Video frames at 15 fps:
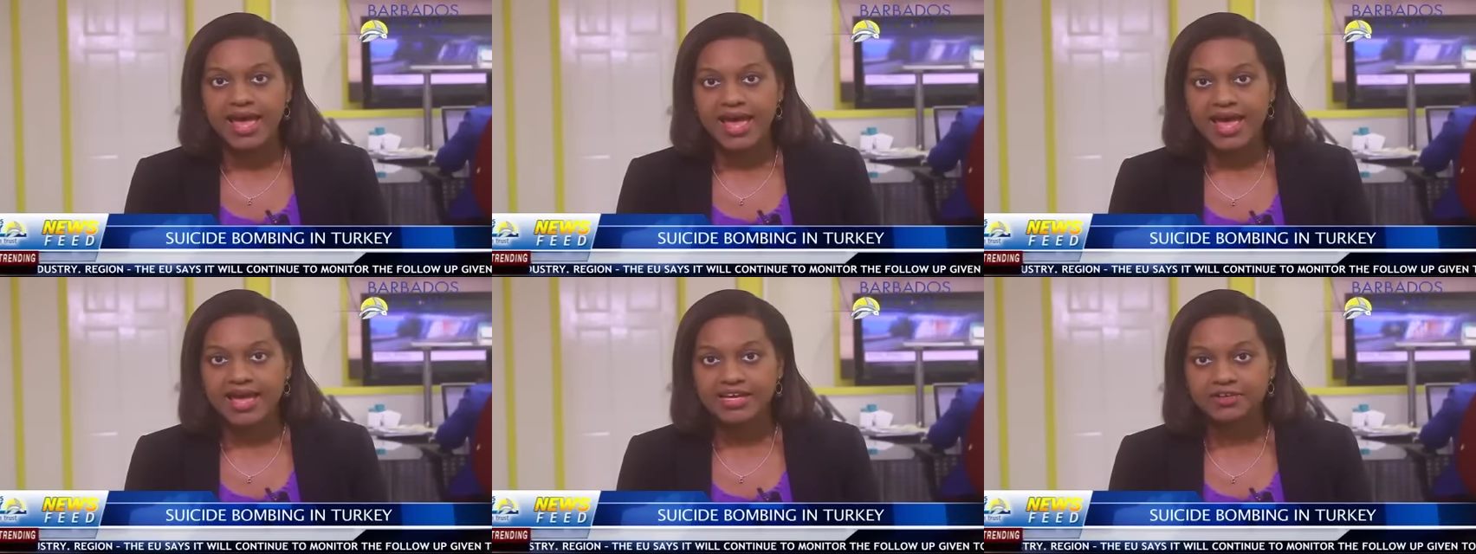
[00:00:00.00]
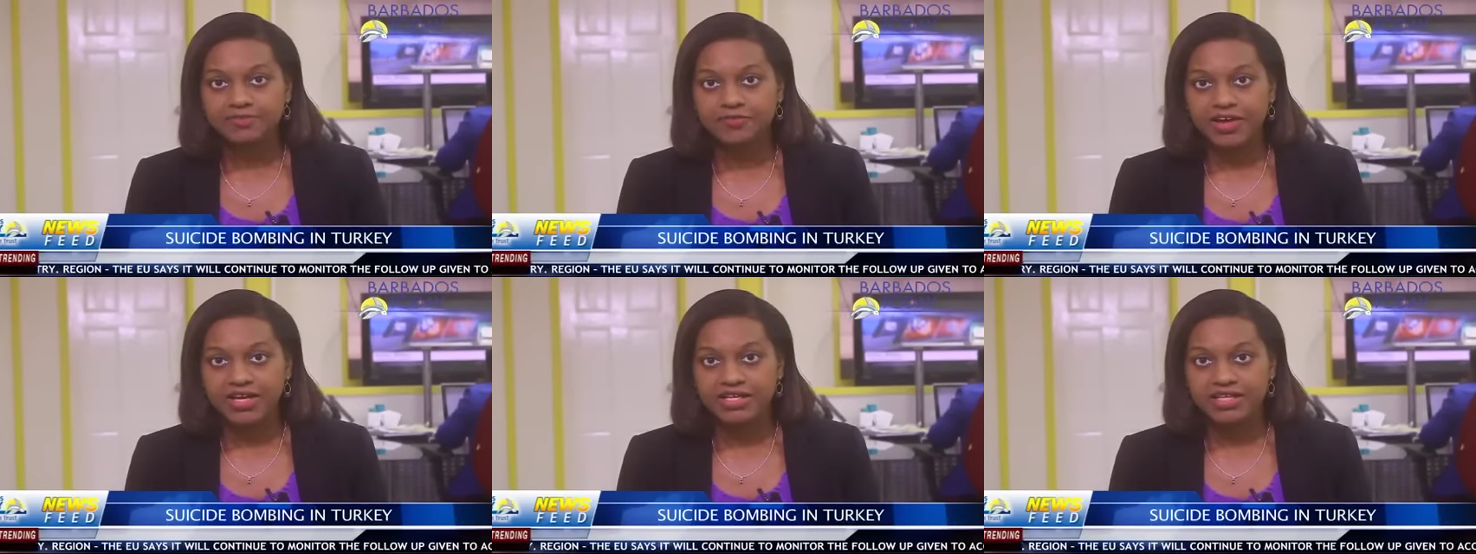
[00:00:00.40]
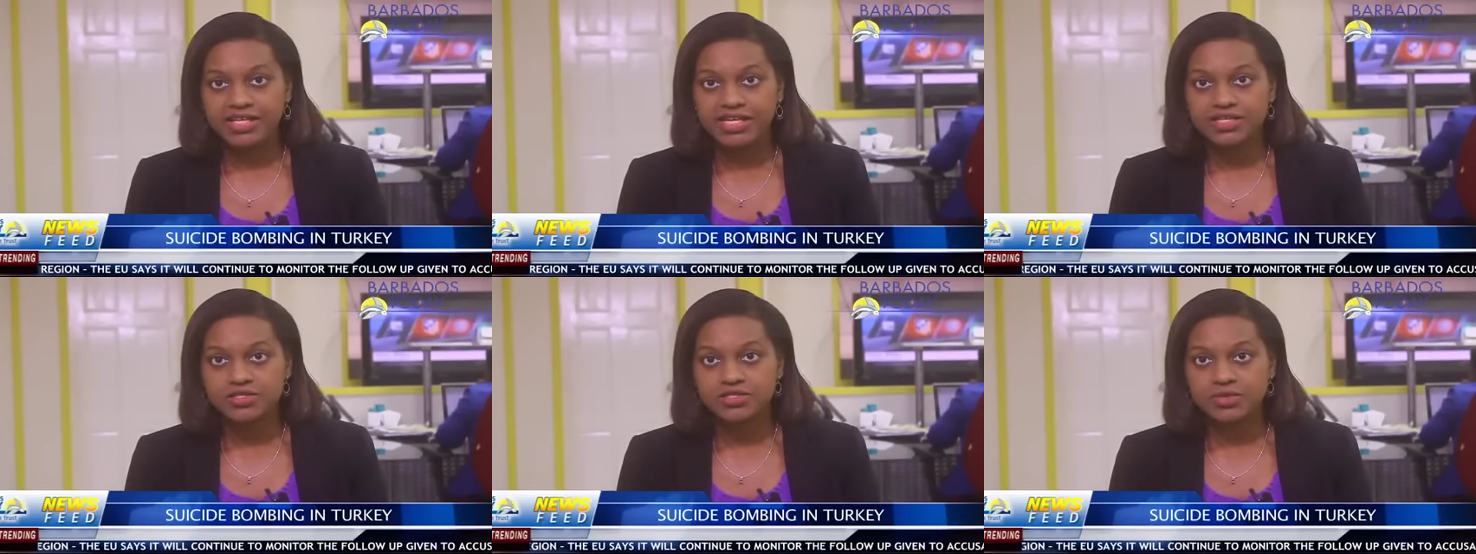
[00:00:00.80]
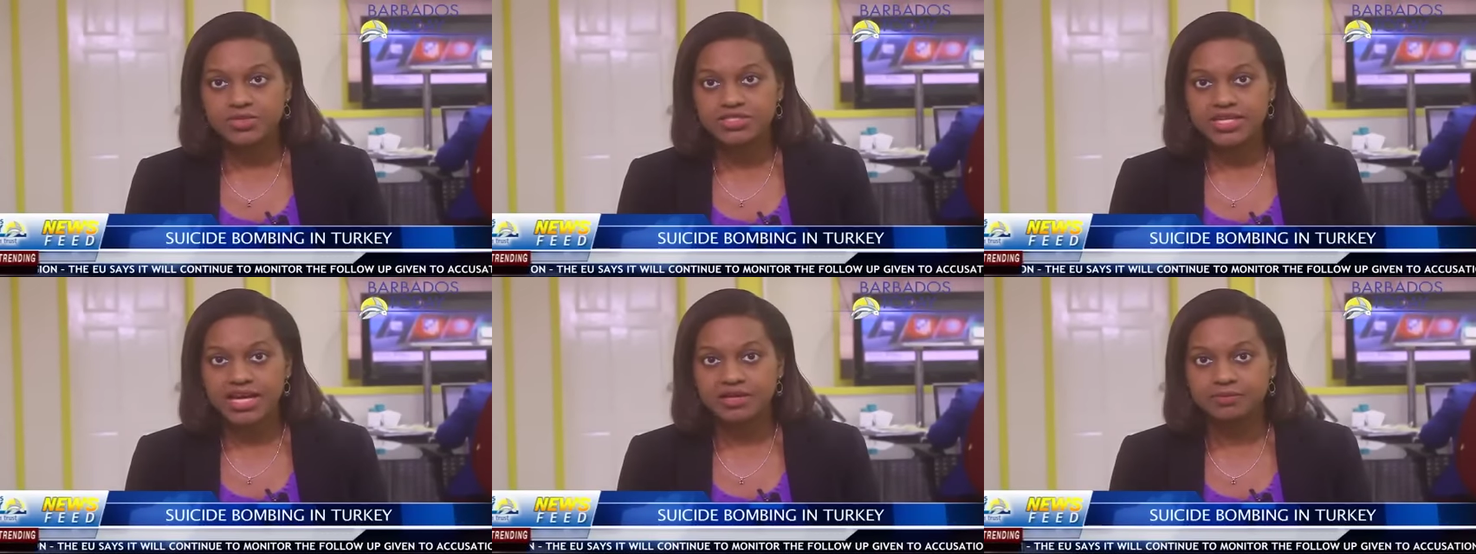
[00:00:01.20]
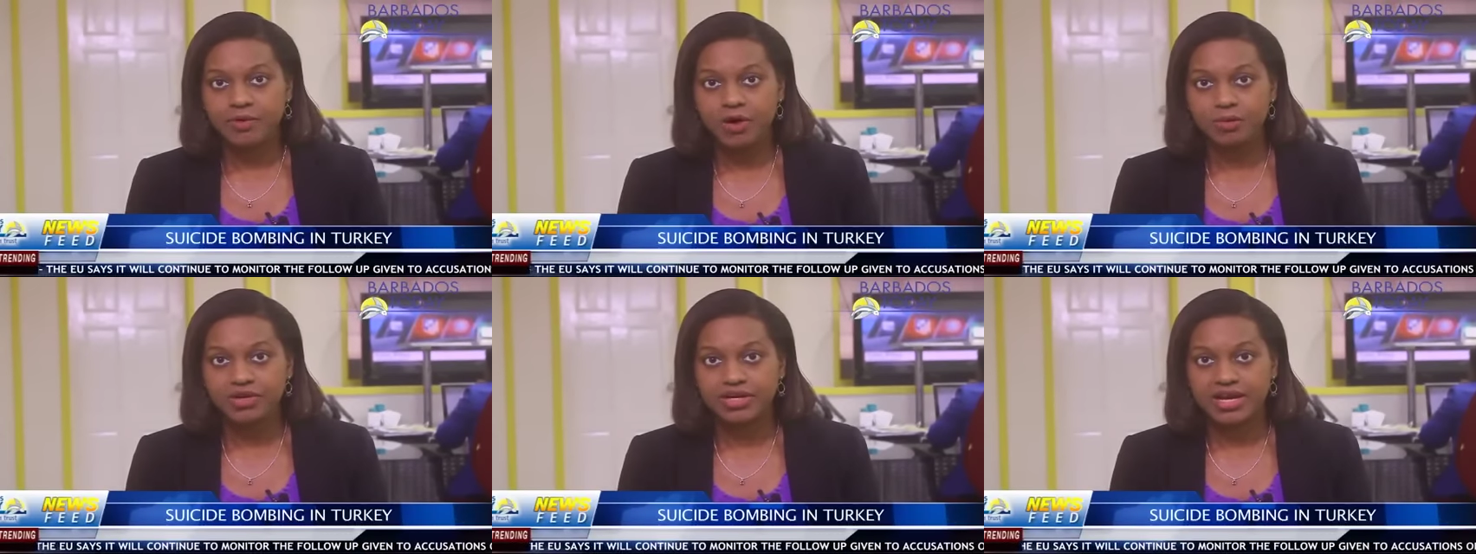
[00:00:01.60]
And finally, a suicide
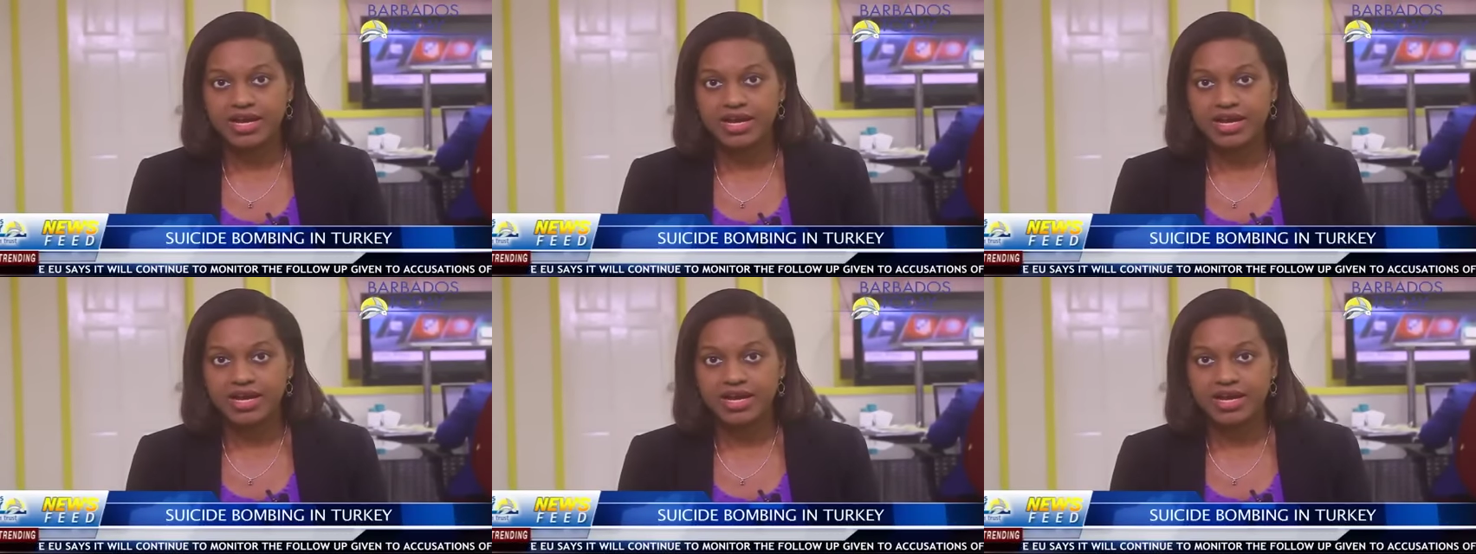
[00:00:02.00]
bomber